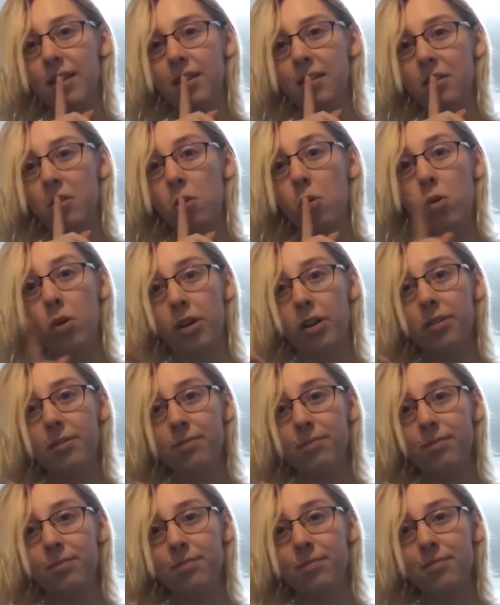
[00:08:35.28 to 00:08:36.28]
Or
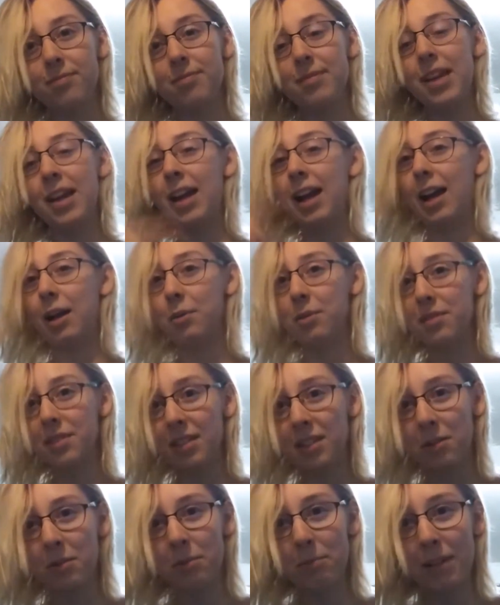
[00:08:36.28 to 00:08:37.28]
I will see
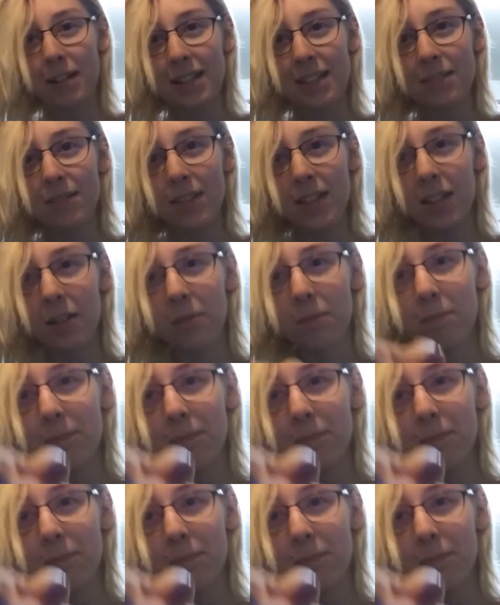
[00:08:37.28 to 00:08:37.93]
you in my next video.